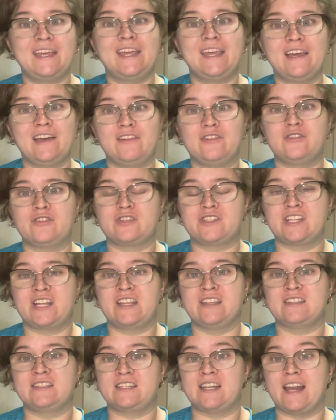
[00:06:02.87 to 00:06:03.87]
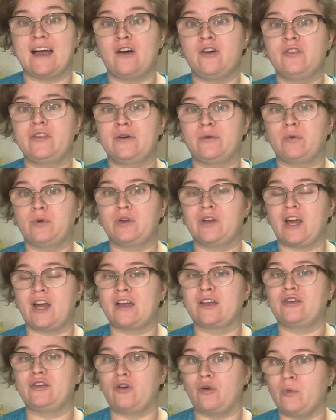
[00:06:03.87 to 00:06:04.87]
he understands now that we're not
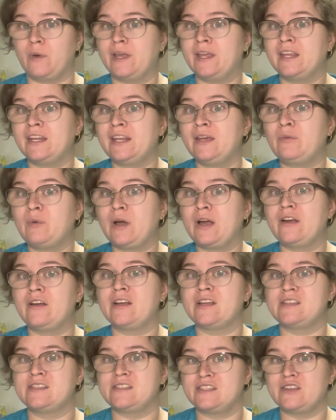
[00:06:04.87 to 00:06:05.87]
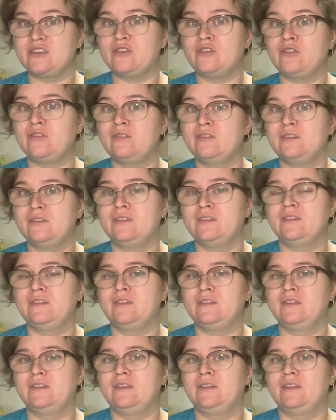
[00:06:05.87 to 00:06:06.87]
going anywhere until
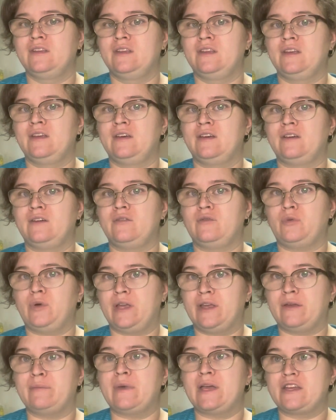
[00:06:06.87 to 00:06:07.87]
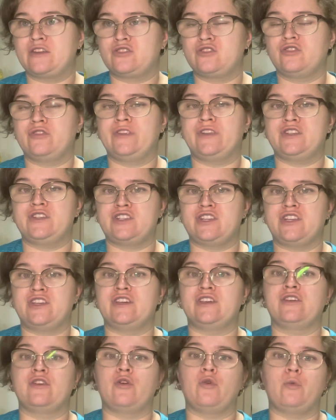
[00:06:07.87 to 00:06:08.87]
we can make sure that she
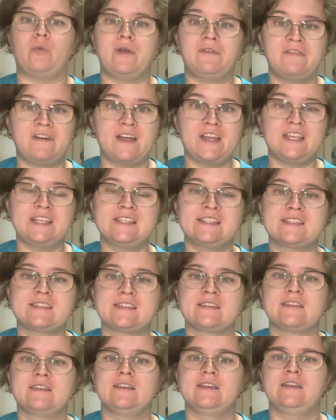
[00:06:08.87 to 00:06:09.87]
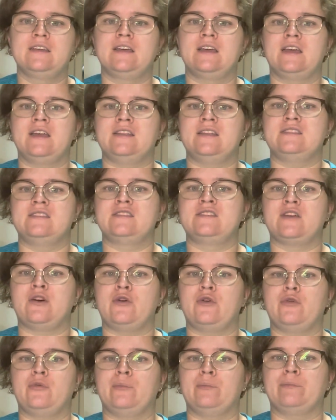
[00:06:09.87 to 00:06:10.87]
can go with us. And
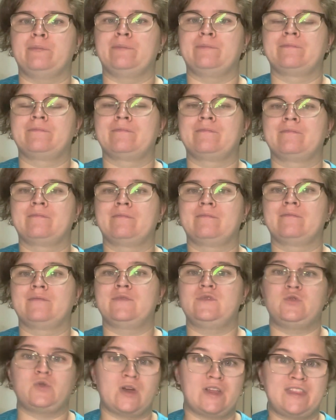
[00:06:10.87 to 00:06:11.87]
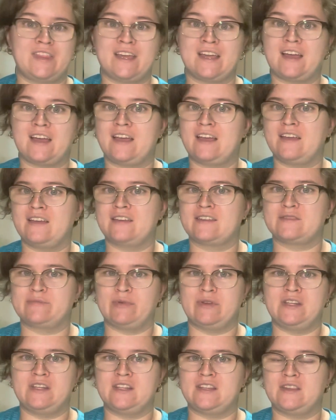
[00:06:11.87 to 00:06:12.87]
so, do I think I
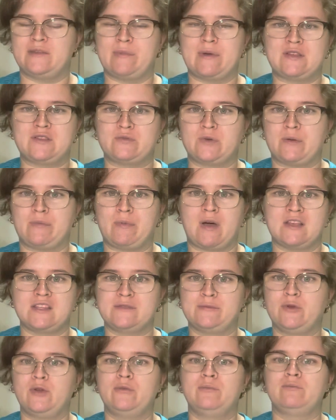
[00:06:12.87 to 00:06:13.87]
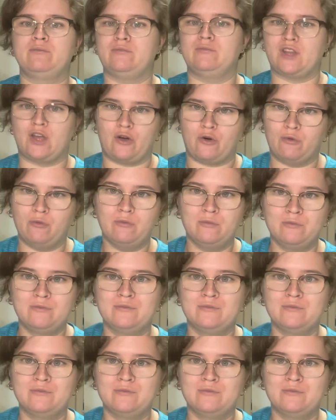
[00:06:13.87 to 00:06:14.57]
explained it the best way possible? No.